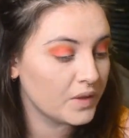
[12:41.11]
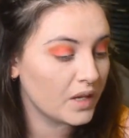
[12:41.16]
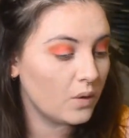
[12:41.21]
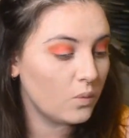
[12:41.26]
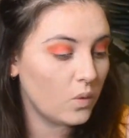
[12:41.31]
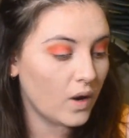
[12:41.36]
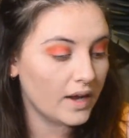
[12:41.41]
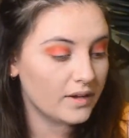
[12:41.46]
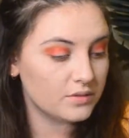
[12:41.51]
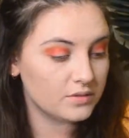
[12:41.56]

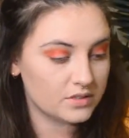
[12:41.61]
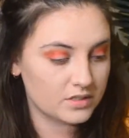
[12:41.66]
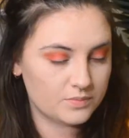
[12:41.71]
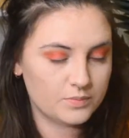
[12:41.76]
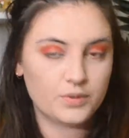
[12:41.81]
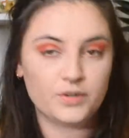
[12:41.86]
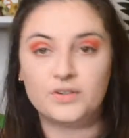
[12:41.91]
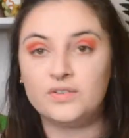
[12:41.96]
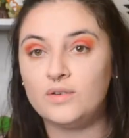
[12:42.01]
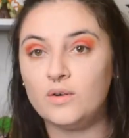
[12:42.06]
Why do,
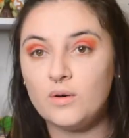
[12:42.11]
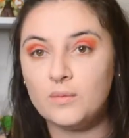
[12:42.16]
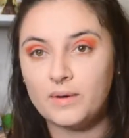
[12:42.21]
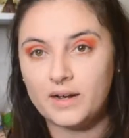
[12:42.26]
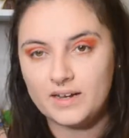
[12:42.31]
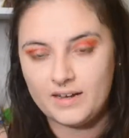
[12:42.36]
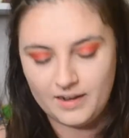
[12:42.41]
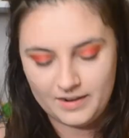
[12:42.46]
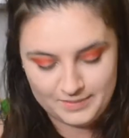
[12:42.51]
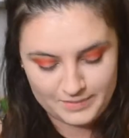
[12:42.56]
before
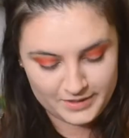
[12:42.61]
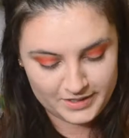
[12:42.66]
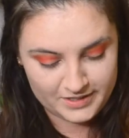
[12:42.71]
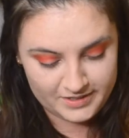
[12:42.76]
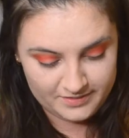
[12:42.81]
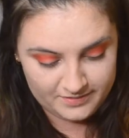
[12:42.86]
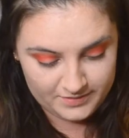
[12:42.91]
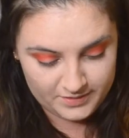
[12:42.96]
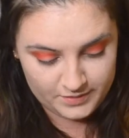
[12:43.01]
my camera,